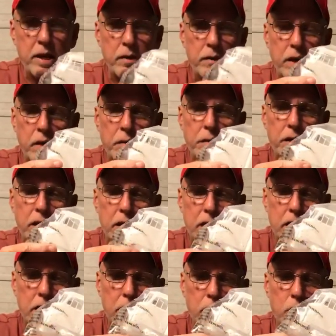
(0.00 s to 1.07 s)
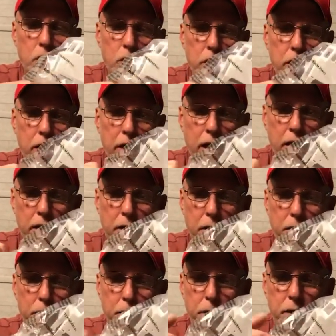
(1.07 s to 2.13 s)
on there really good and to
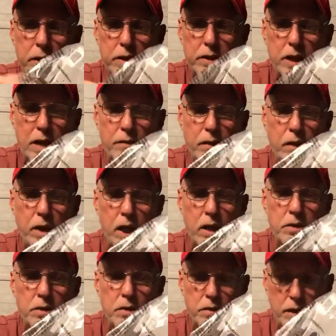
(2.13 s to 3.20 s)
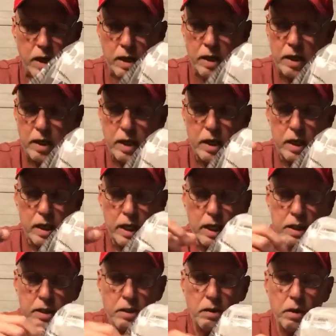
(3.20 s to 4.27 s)
put several coats on there,
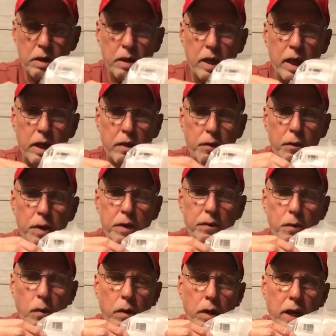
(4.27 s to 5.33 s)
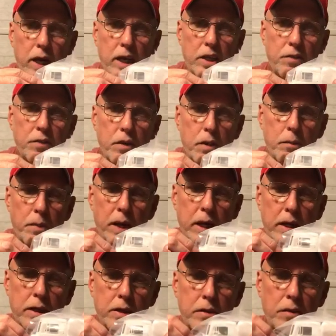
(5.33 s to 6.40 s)
it's going to take 3 or 4 days for the
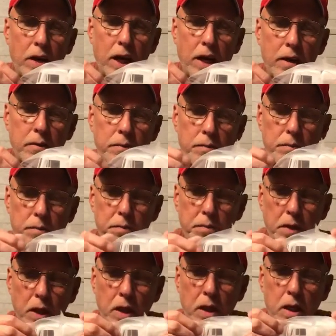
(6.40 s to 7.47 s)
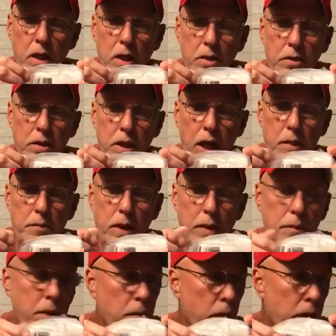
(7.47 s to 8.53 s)
paint to dry. So that may
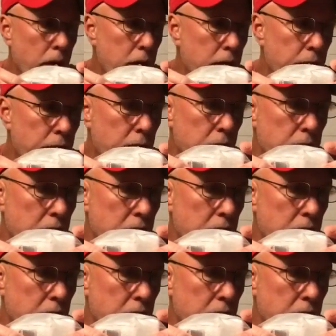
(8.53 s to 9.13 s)
be one of the first